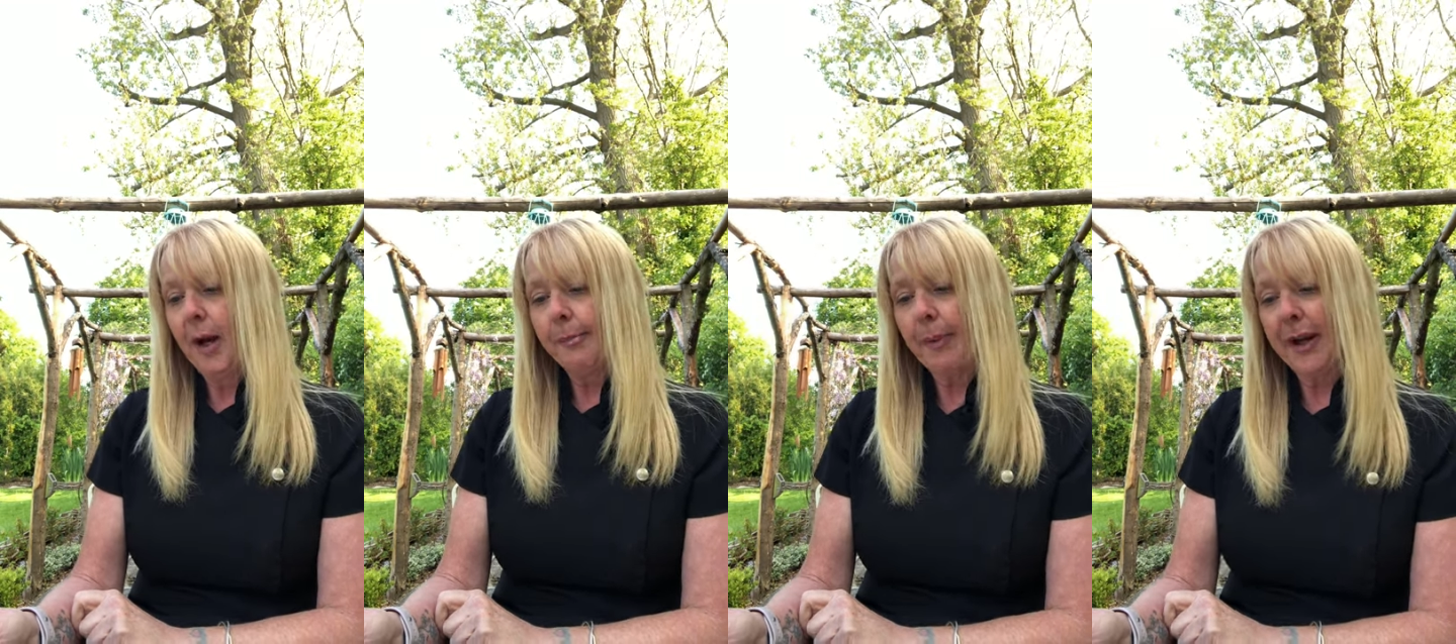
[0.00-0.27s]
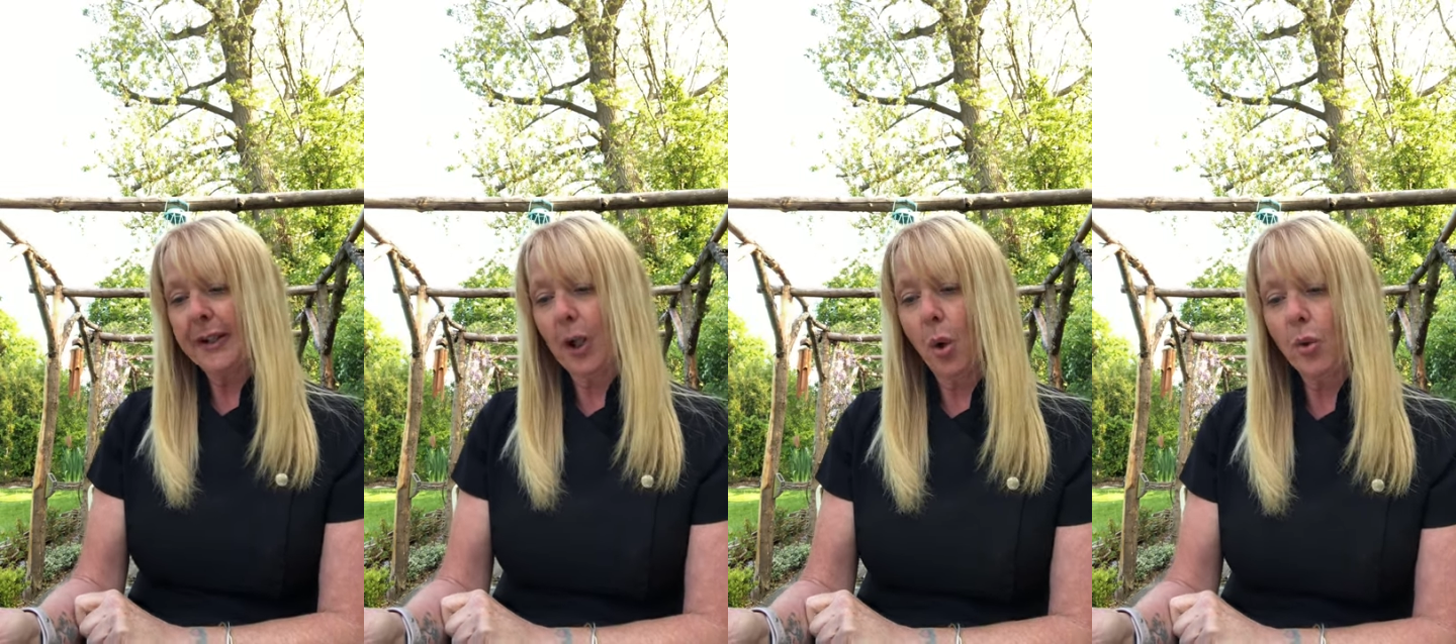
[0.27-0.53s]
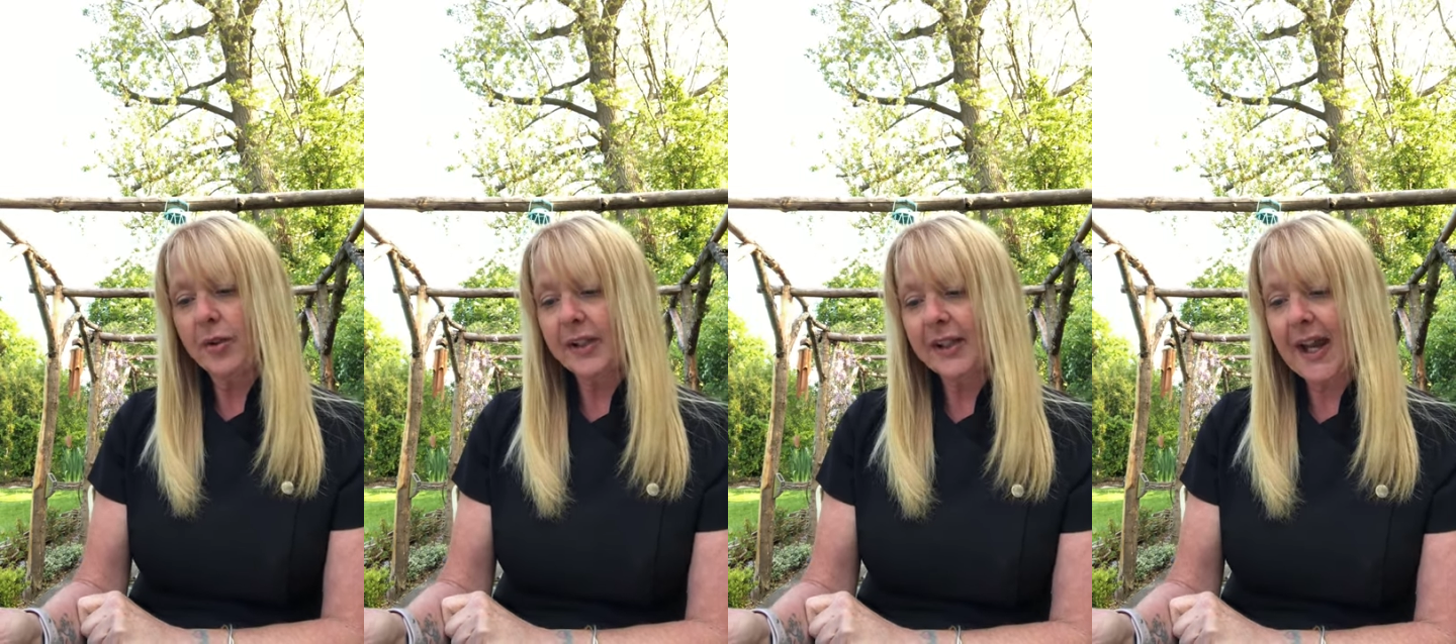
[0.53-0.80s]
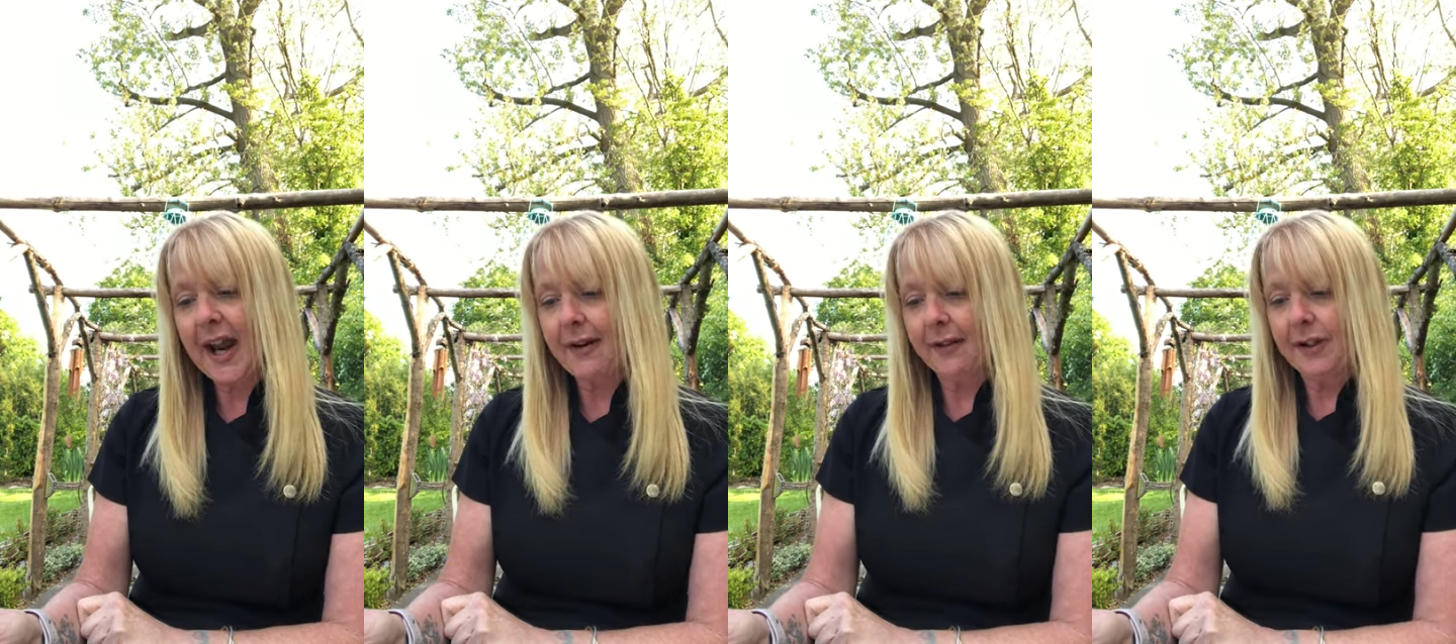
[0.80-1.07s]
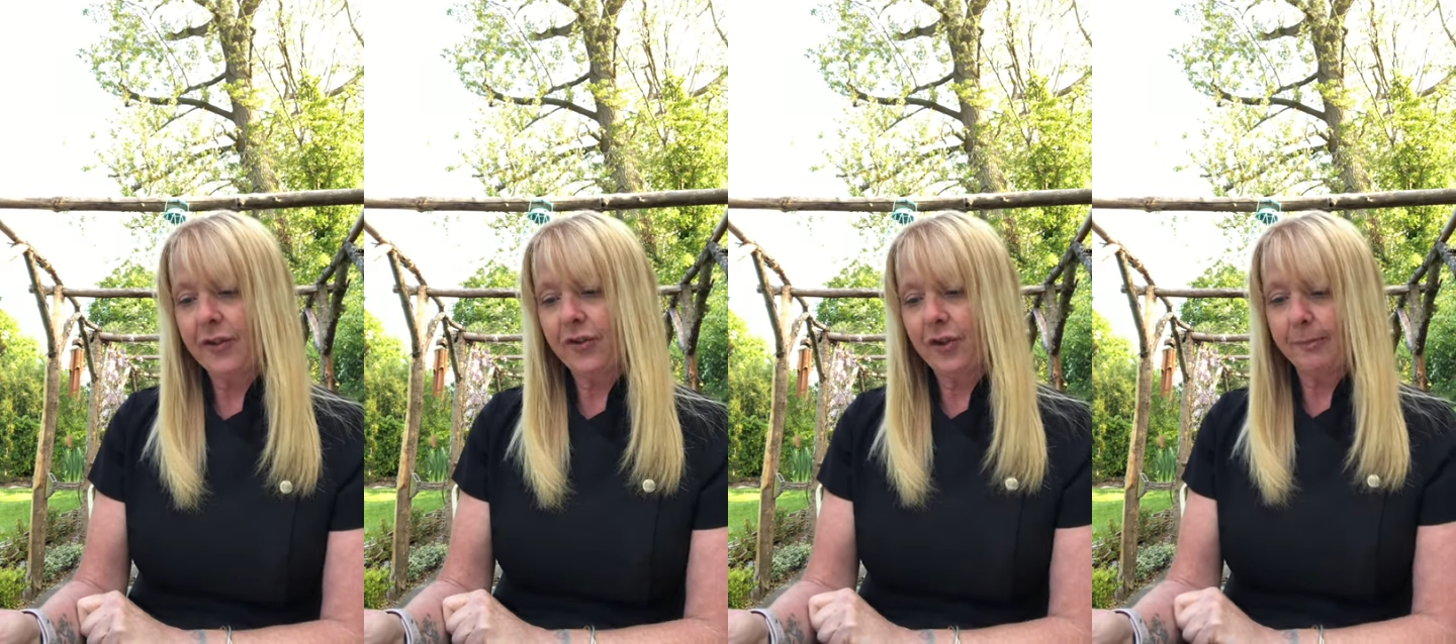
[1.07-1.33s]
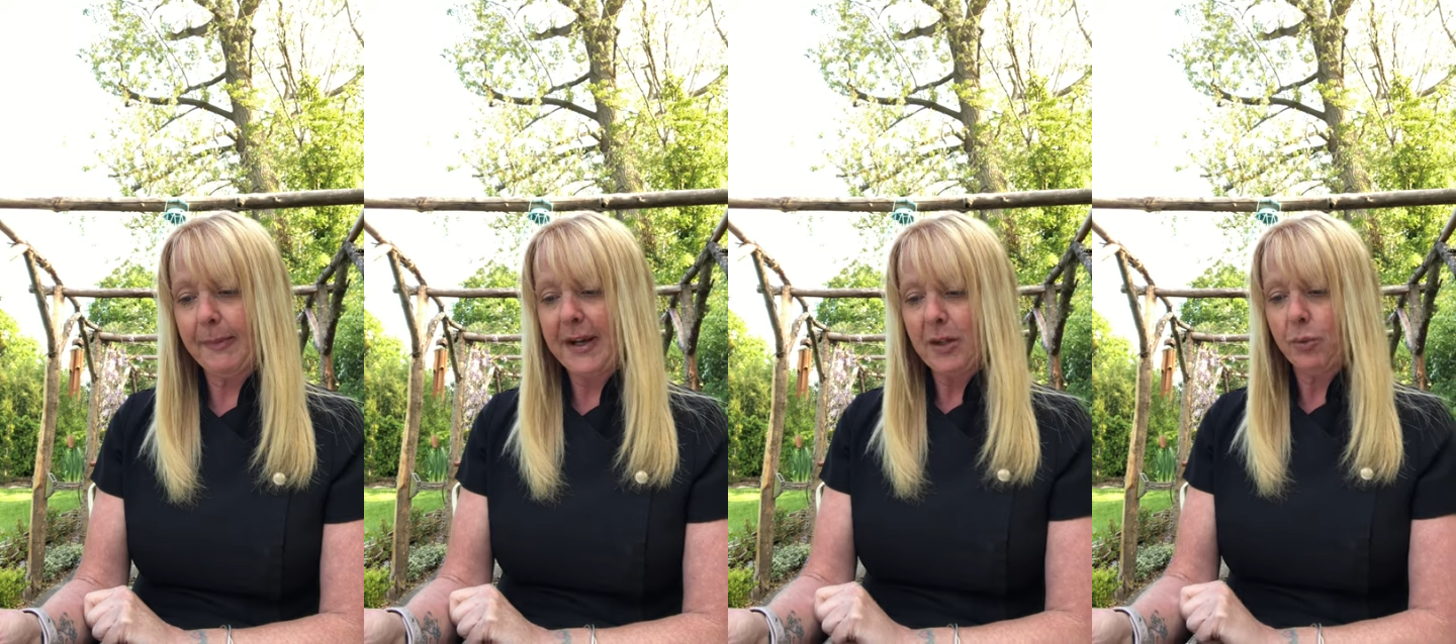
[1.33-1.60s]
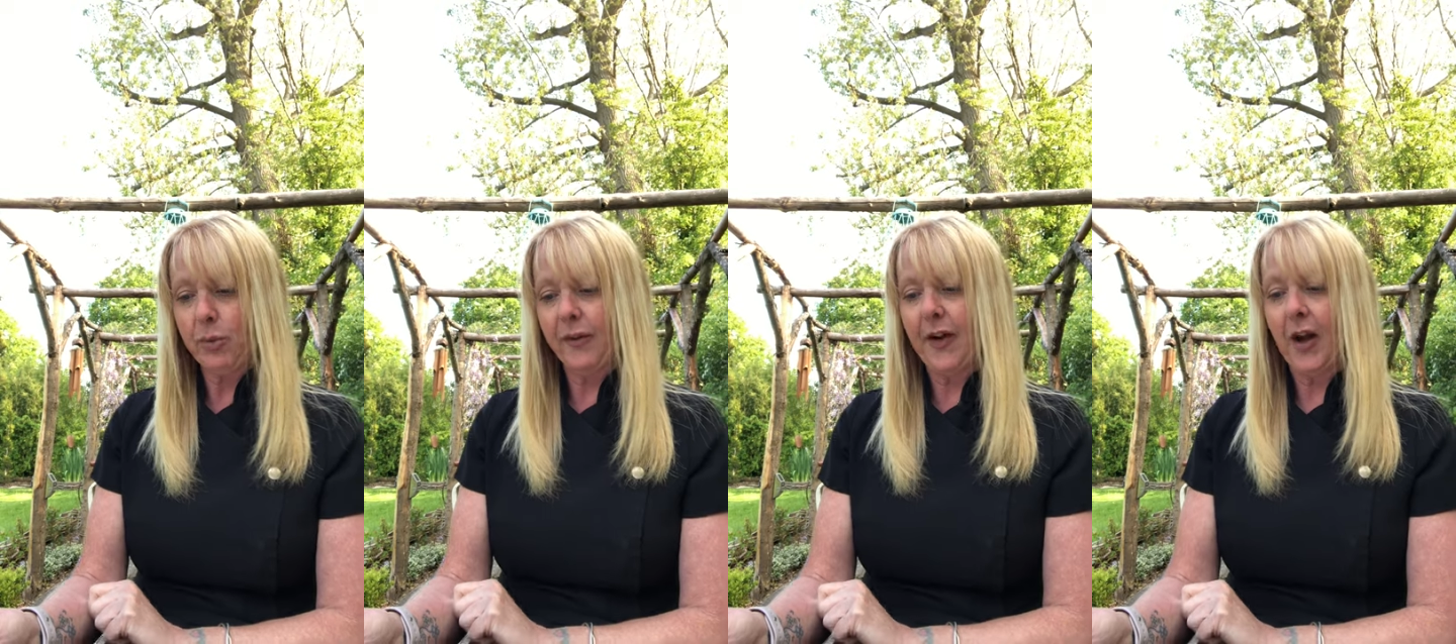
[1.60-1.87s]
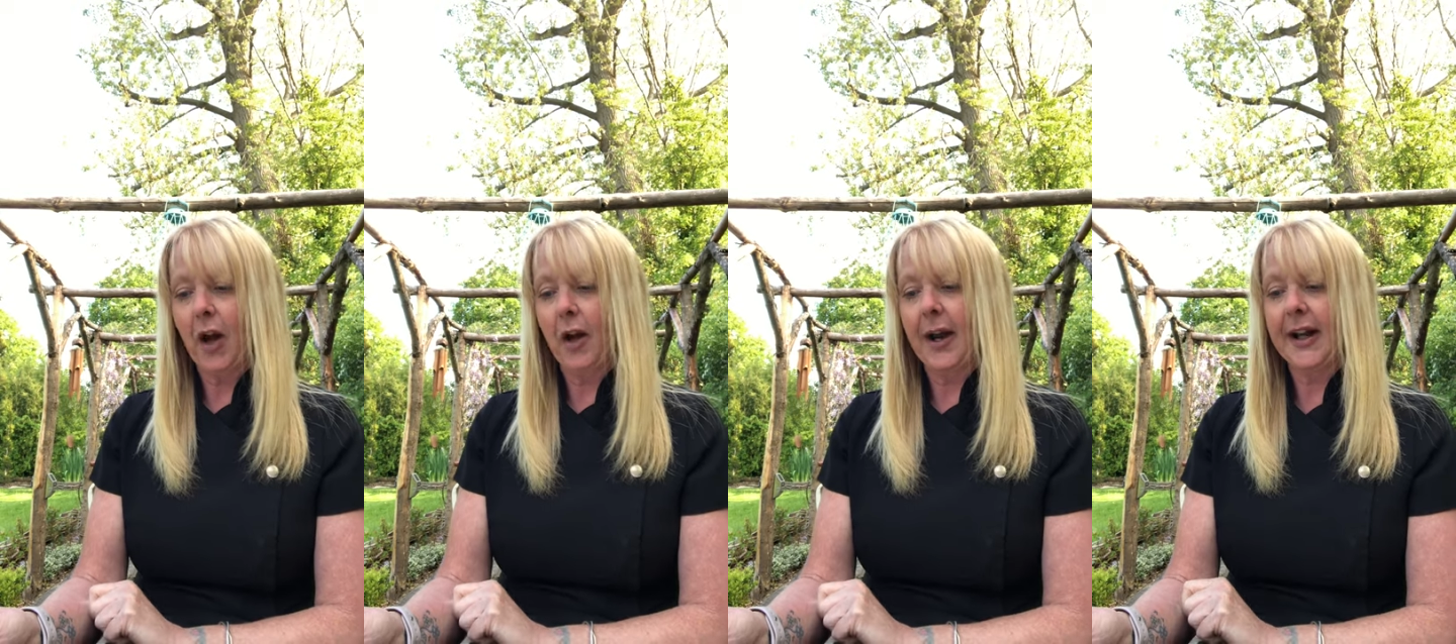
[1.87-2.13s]
by golden carriage to meet with
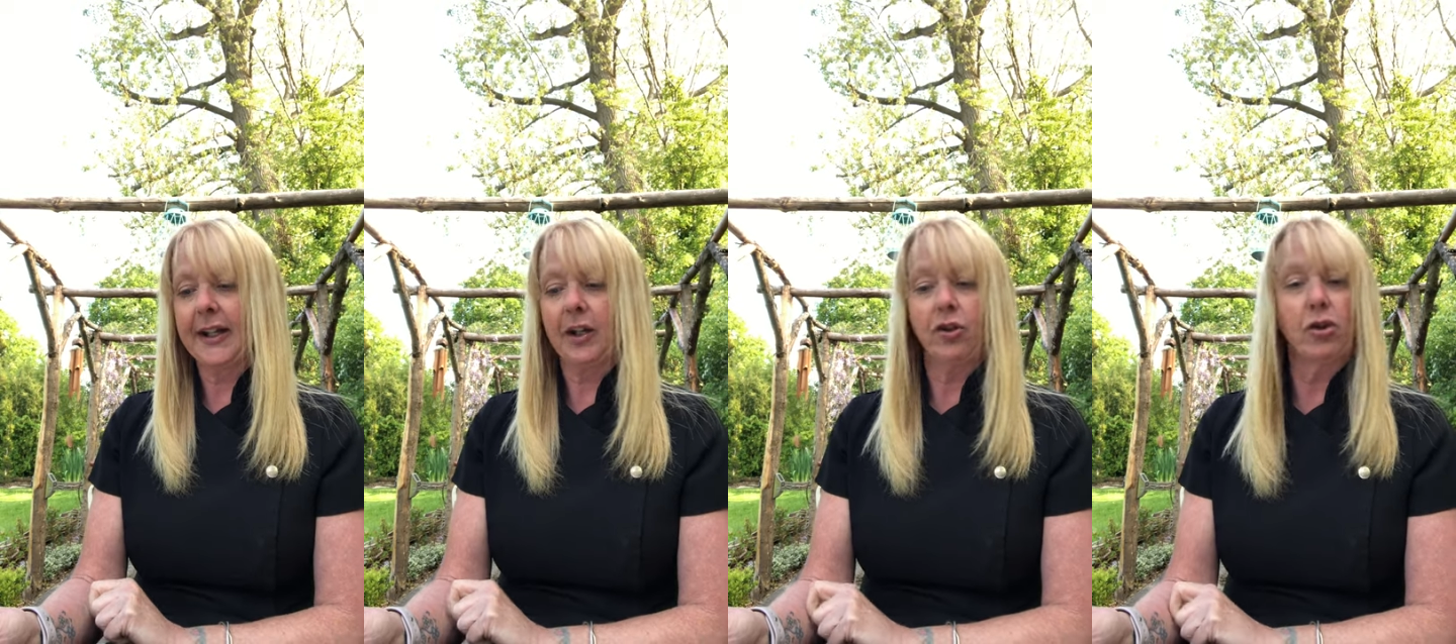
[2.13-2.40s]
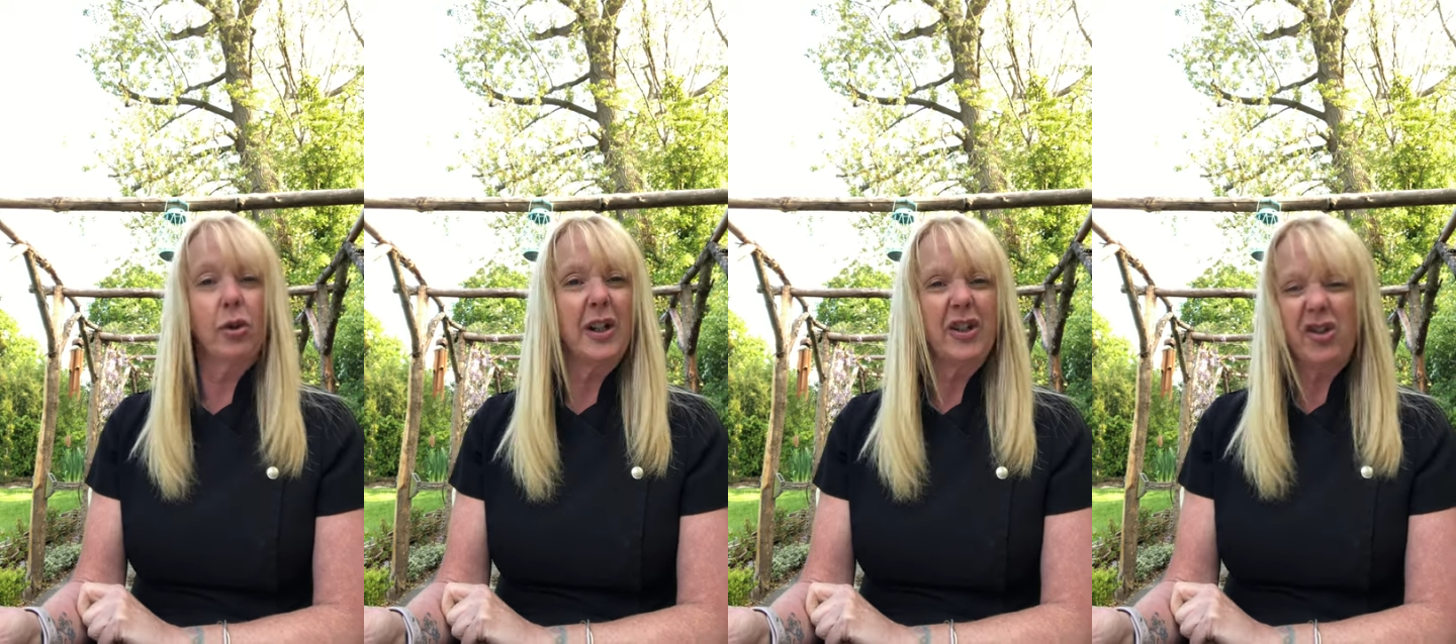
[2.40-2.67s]
her and enjoy